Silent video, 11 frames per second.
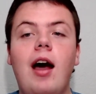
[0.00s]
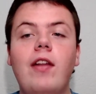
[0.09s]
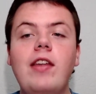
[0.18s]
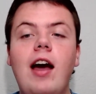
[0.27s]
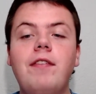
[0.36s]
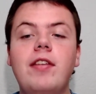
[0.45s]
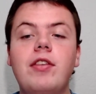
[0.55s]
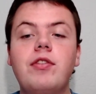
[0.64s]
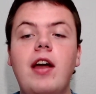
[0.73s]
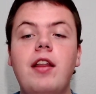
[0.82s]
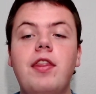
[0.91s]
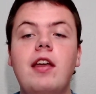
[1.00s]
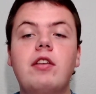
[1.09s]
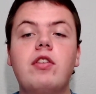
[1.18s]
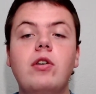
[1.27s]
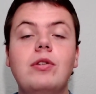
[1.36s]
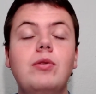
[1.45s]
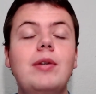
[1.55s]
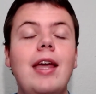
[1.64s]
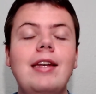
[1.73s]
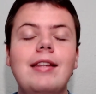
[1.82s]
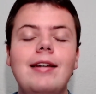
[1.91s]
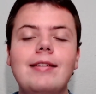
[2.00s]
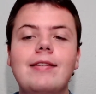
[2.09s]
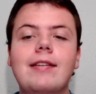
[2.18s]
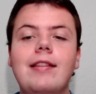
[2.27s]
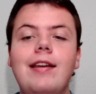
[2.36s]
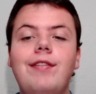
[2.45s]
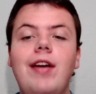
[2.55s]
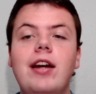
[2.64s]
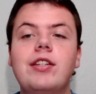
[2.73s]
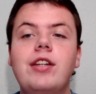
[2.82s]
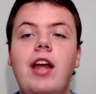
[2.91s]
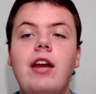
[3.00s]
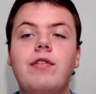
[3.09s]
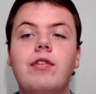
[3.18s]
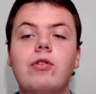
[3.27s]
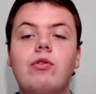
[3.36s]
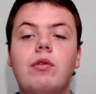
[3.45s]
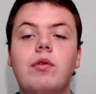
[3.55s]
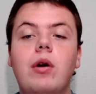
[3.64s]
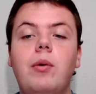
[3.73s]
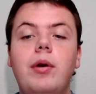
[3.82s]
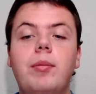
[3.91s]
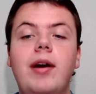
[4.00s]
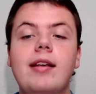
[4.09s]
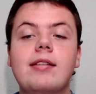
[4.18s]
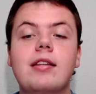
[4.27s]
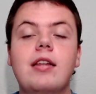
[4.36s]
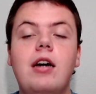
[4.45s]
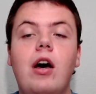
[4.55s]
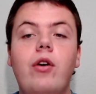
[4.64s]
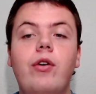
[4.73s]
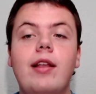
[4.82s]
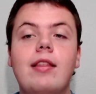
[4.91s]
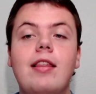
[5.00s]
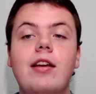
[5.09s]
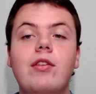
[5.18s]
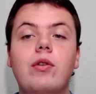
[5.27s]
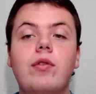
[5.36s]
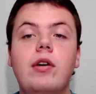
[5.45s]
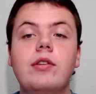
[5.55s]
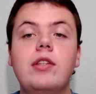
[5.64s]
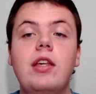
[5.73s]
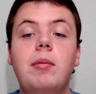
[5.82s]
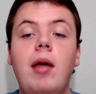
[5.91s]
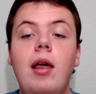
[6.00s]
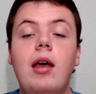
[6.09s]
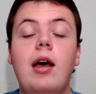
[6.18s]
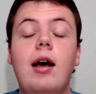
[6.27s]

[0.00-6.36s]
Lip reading: On the offensive side of things, though, Duquesne does still get the advantage. 91st overall, while Nebraska, the 106th overall team.